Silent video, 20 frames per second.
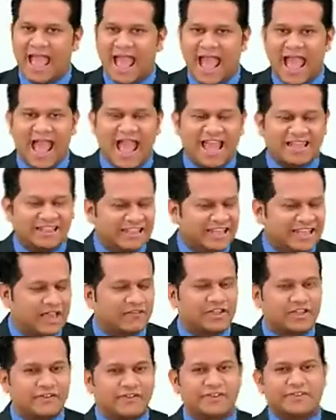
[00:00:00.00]
And they
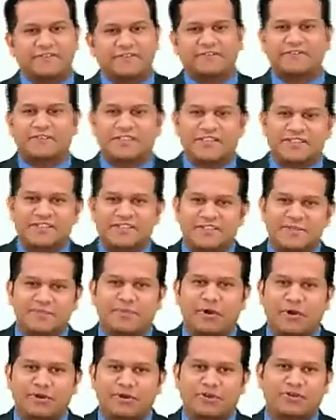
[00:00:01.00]
have given the freezing
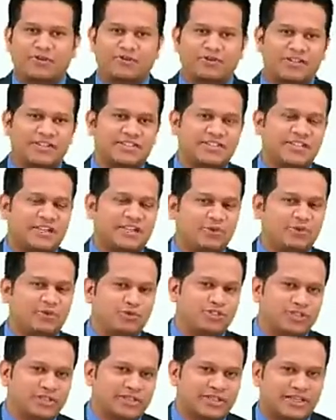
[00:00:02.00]
point of the
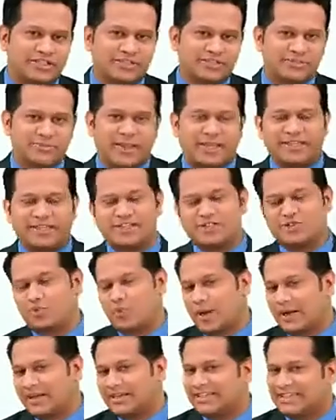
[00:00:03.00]
solution, that is
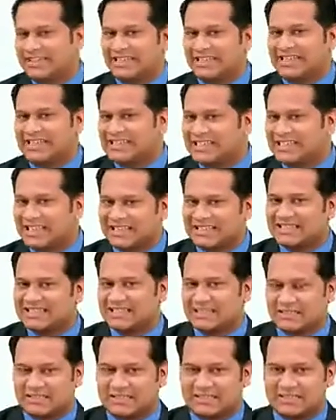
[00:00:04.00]
-1 degree
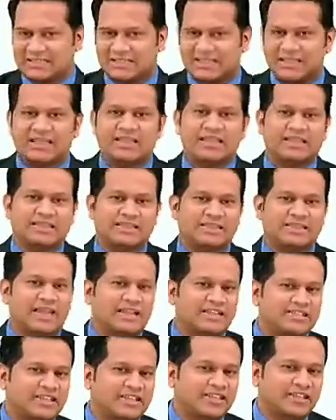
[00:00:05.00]
Celsius,
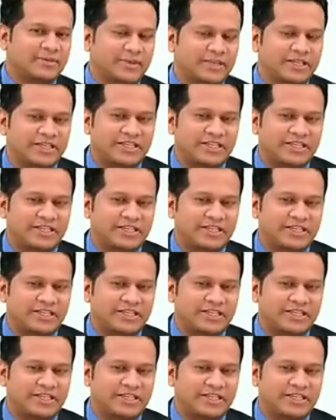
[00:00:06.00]
that is nothing but